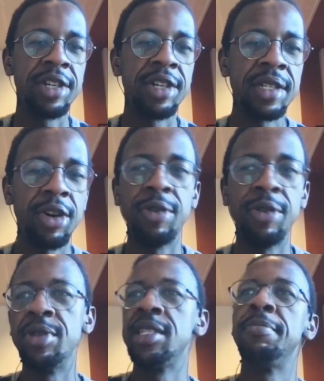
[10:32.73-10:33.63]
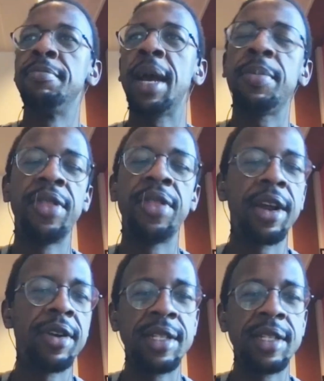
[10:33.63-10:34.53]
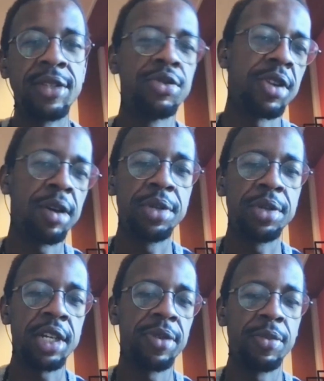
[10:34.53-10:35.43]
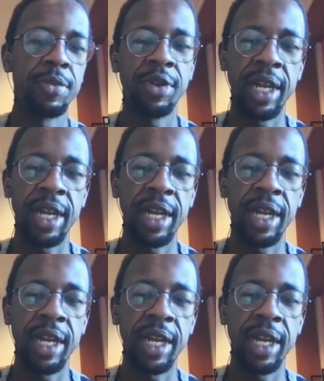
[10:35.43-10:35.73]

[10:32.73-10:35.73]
oh, there's a map there and it's a neutral object, but more like,